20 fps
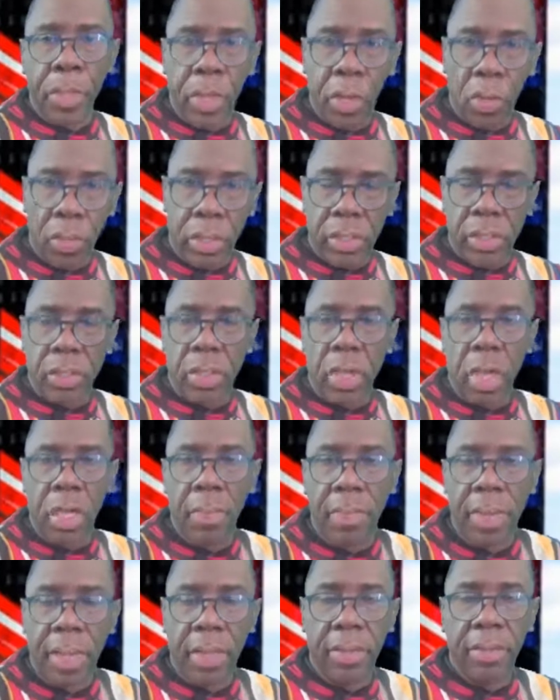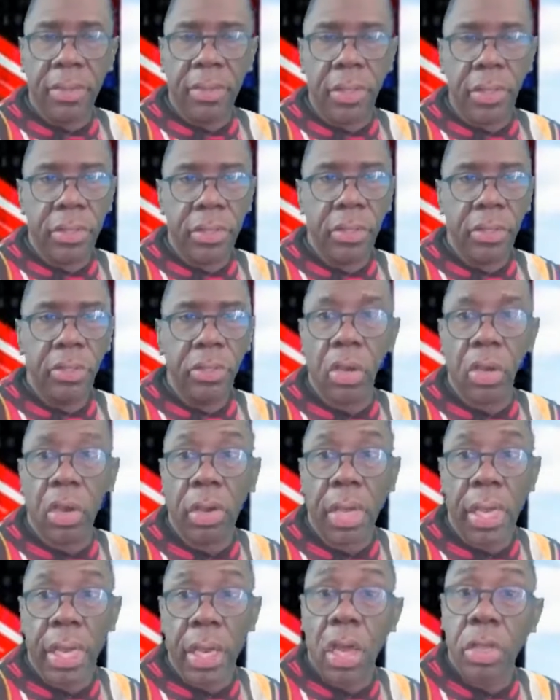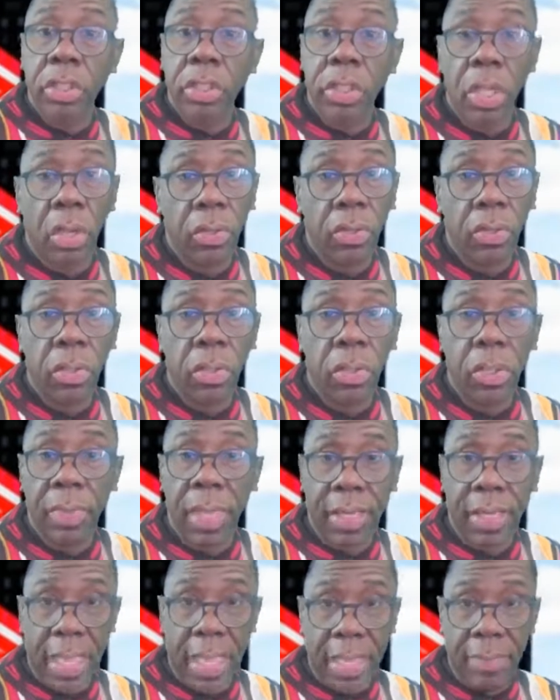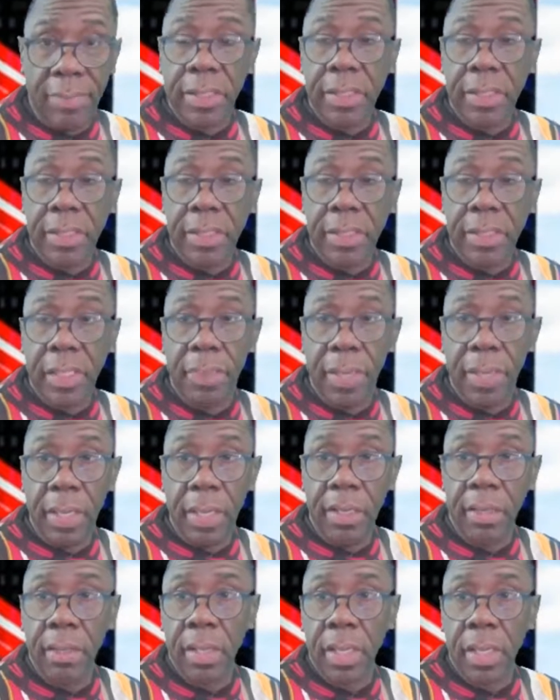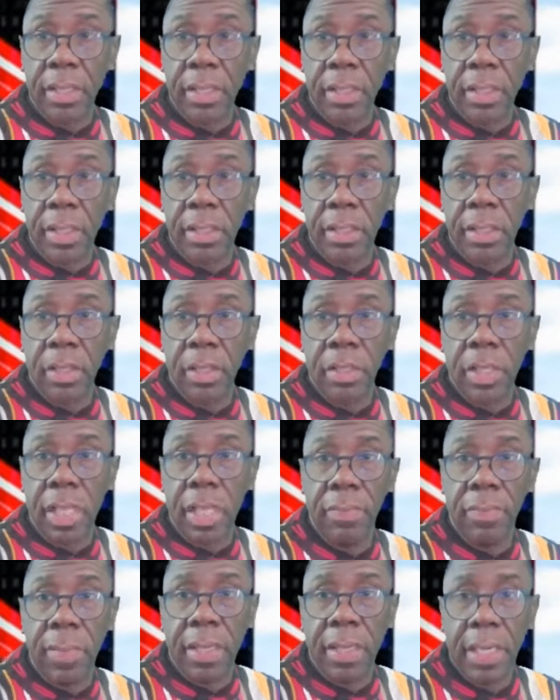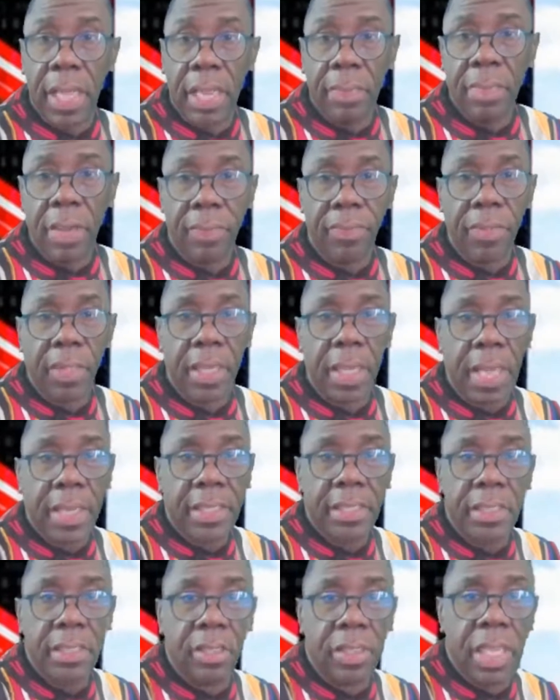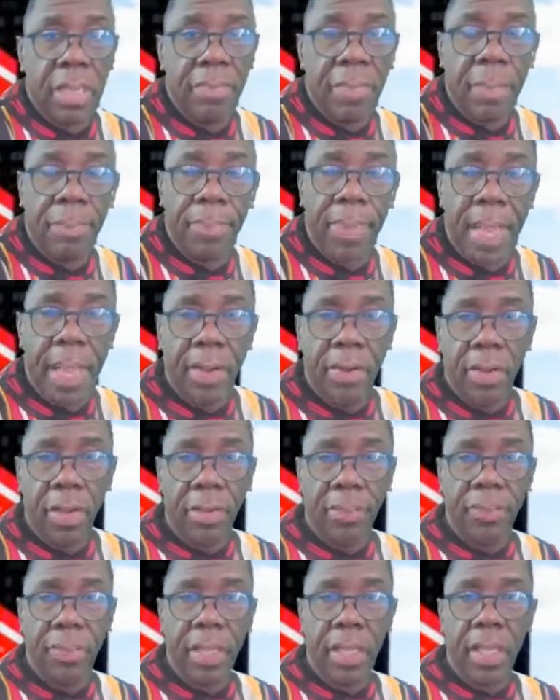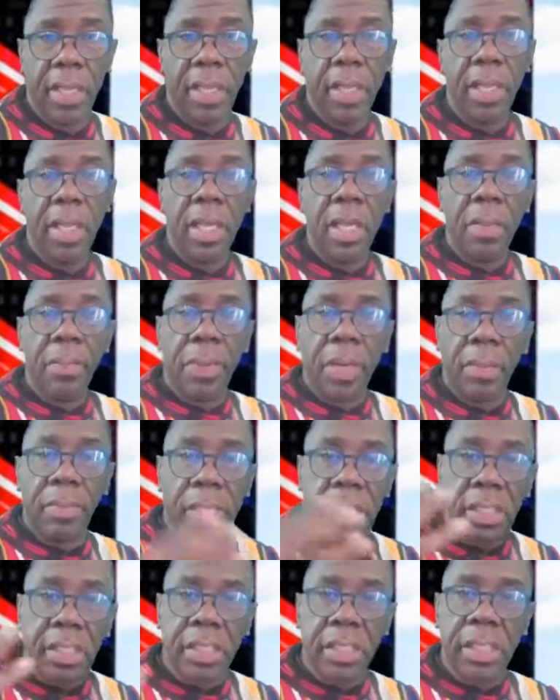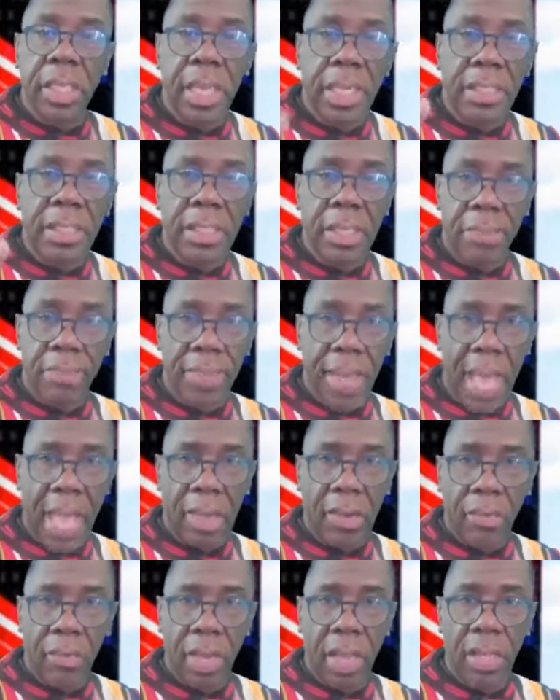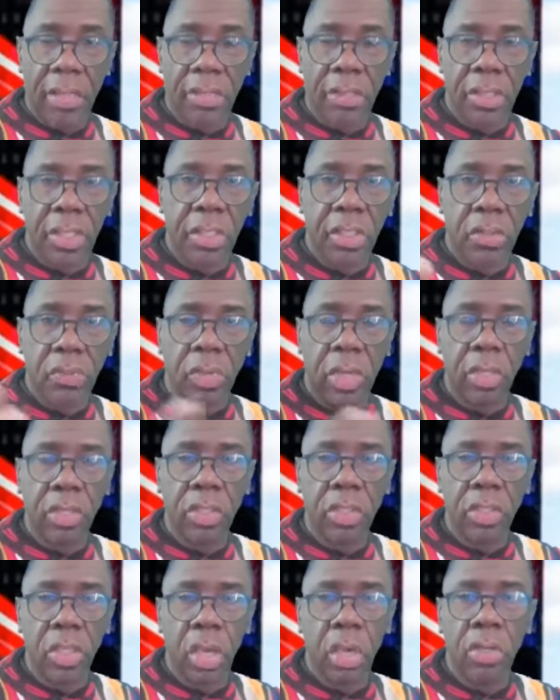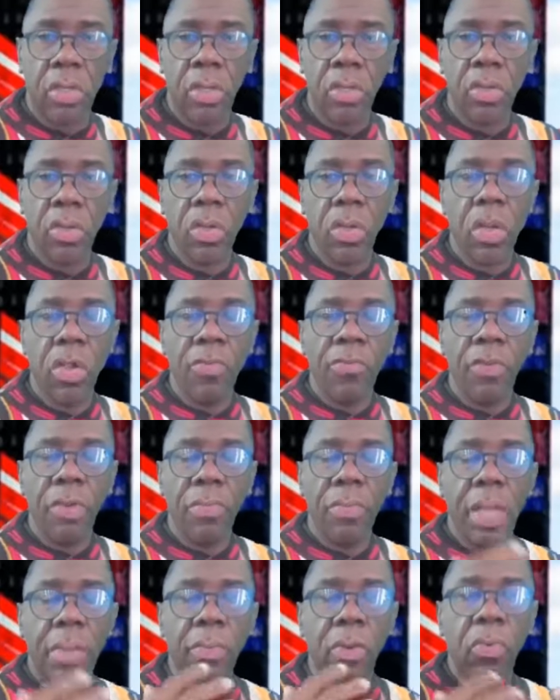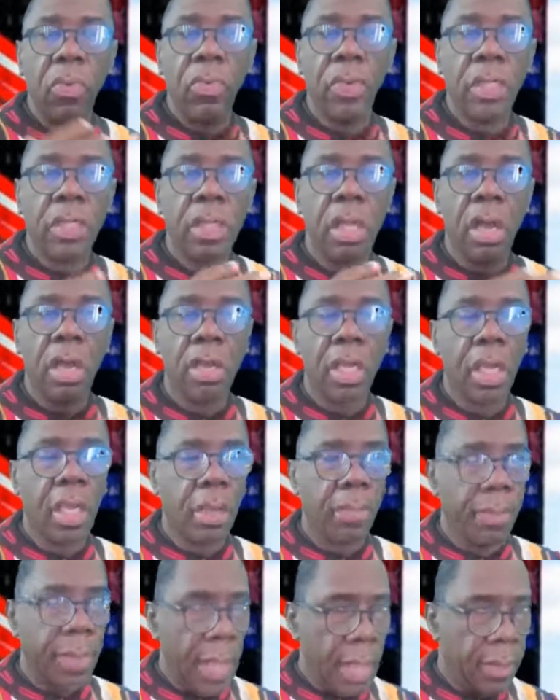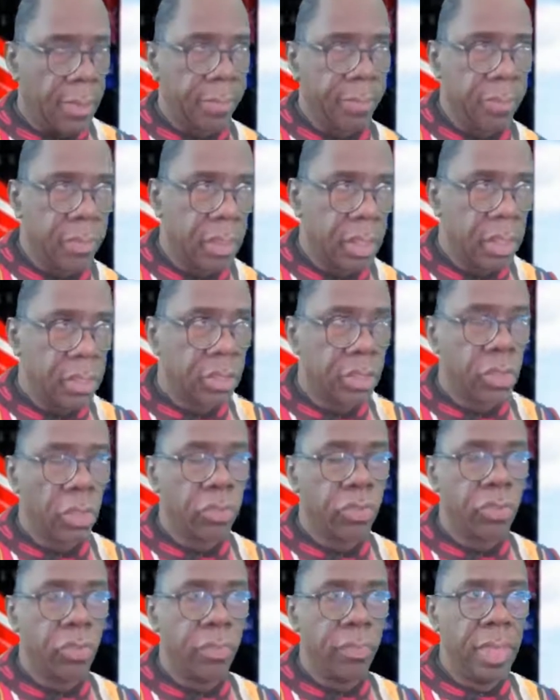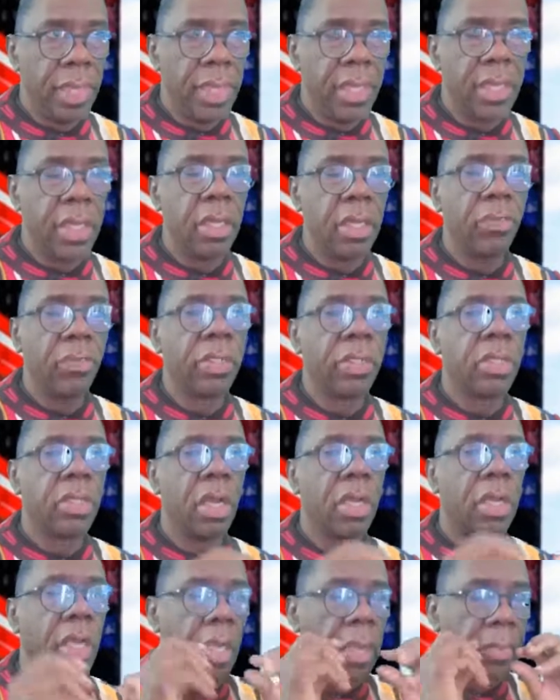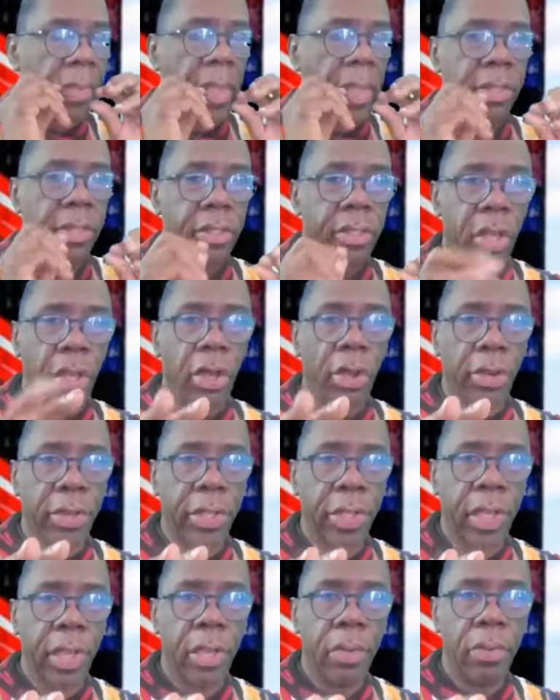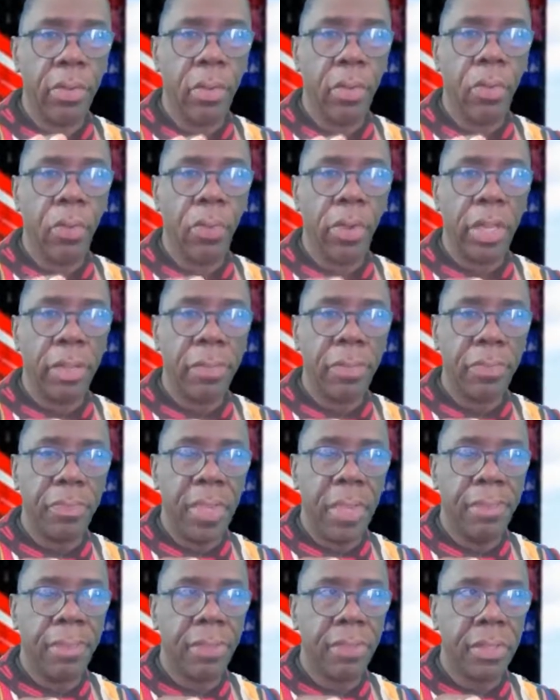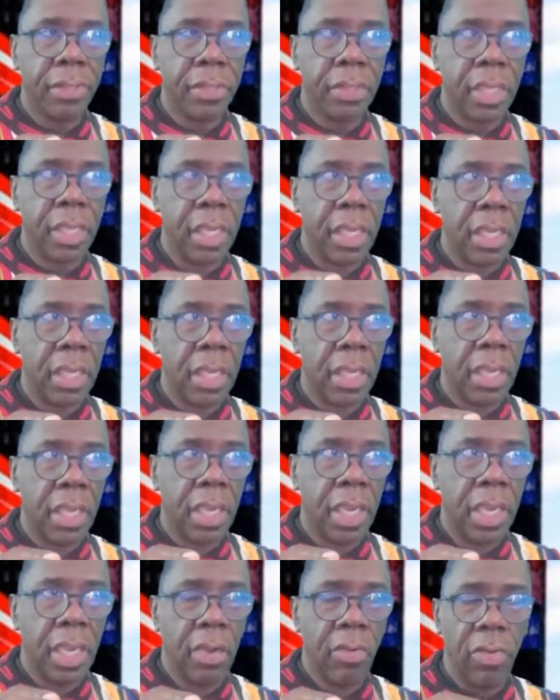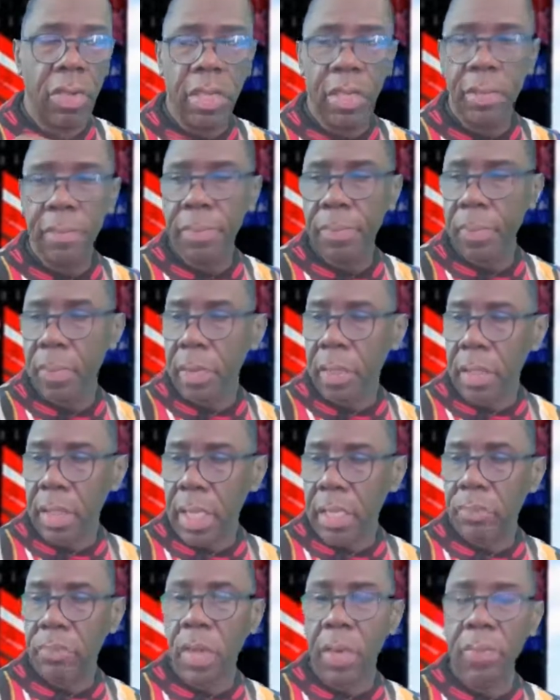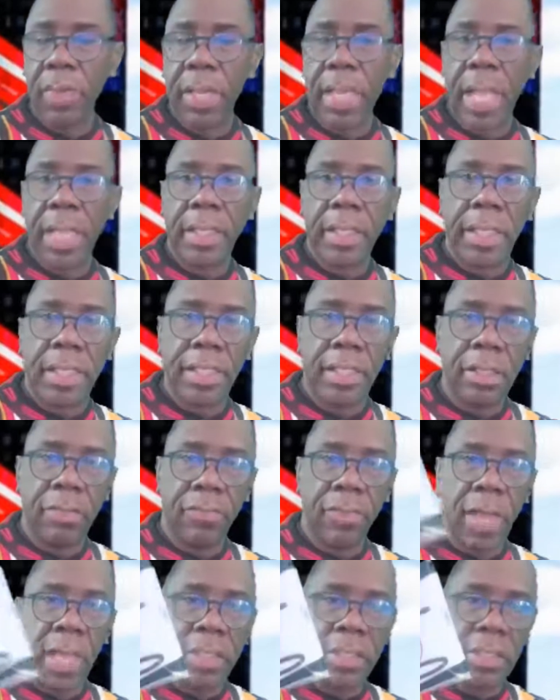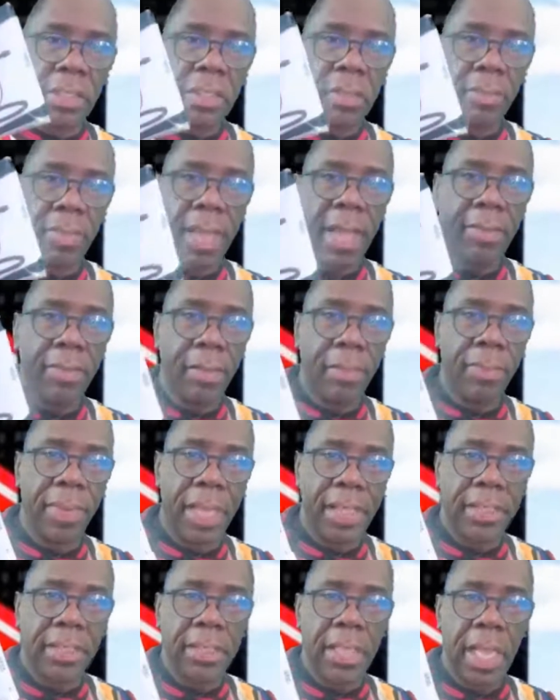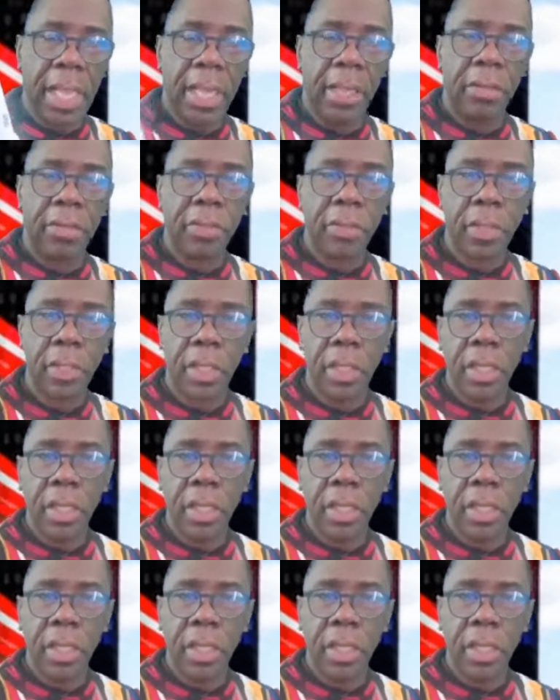And I wanted to talk about New York. And also, my name is still up here. I can still keep my name up there. I can still keep my banner up there. But I'm just changing the backgrounds. This is what I'll show you. Remember when we're talking about social media, we're talking about the audio. What is people's hearing? That's why we got these devices to have the best sound.